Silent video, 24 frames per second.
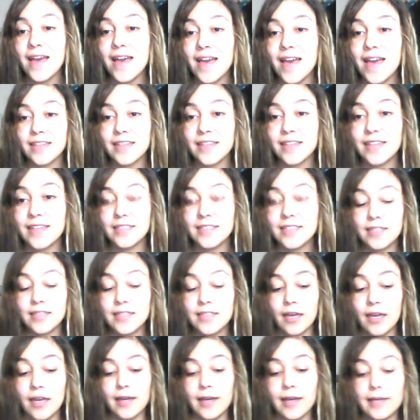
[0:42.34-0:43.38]
And
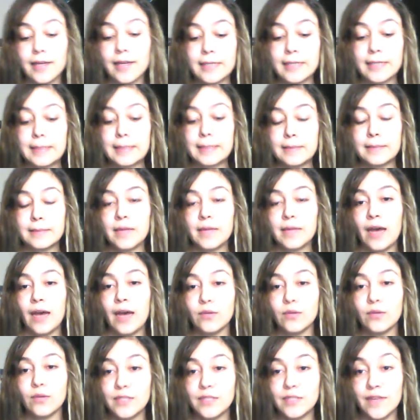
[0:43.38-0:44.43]
I
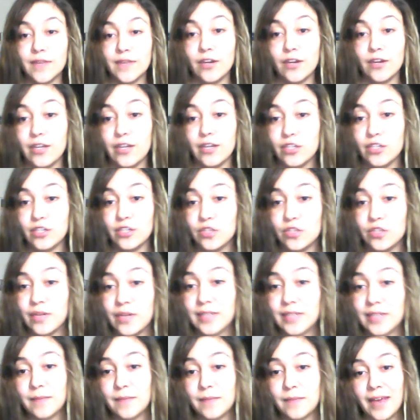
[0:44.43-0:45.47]
was very
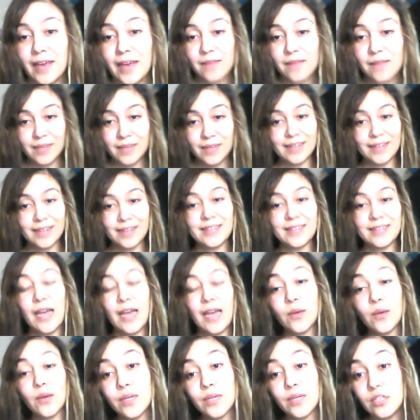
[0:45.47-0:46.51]
intrigued by it because
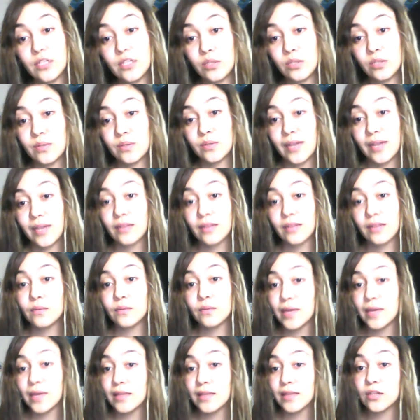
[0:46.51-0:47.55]
I really do like the
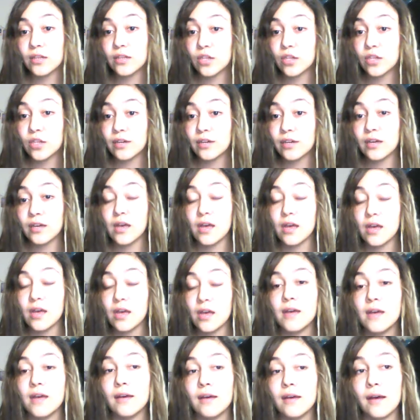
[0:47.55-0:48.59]
way they look
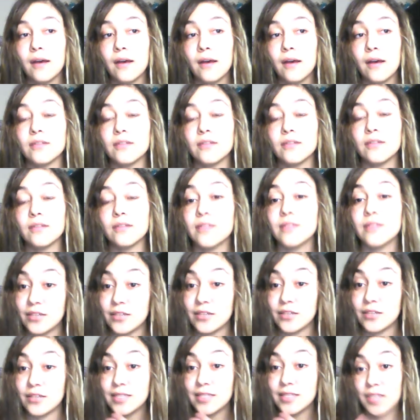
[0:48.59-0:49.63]

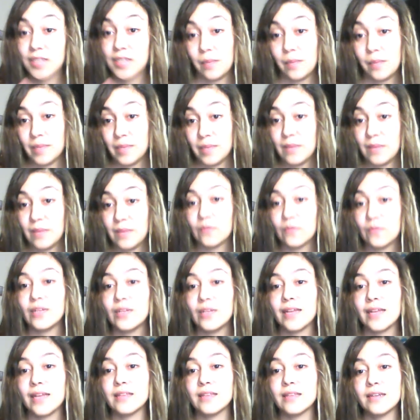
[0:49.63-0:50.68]
on some people,
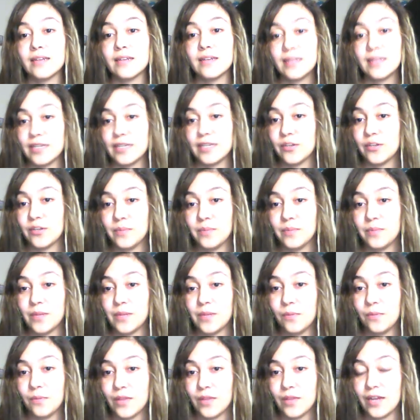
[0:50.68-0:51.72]
like the cleaner
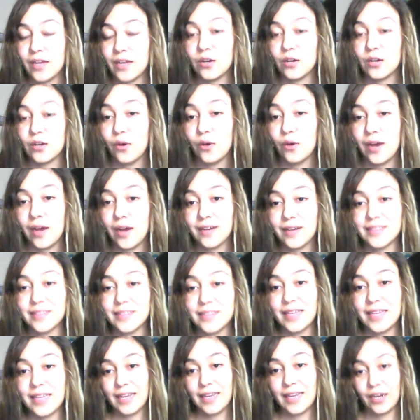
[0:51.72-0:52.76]
people that know how to
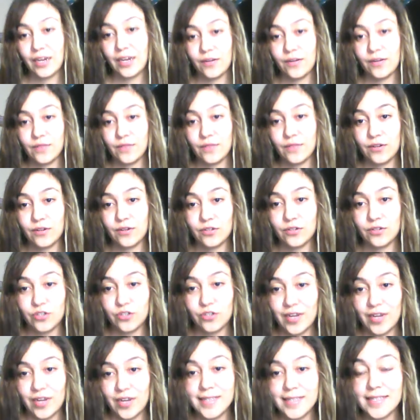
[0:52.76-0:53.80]
take care of their
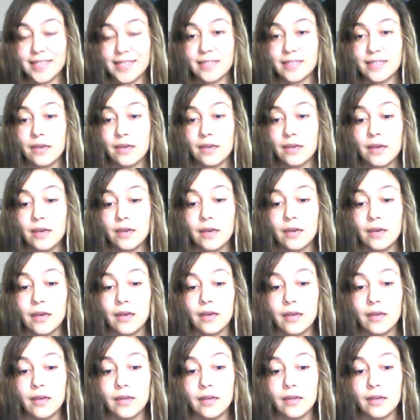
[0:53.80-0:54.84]
dreads,
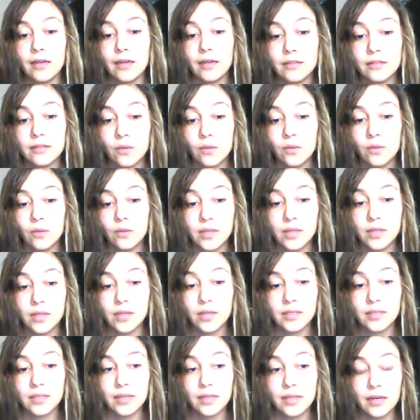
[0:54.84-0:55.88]
and the
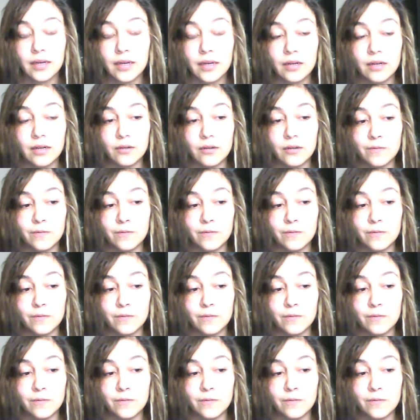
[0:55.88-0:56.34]
ones that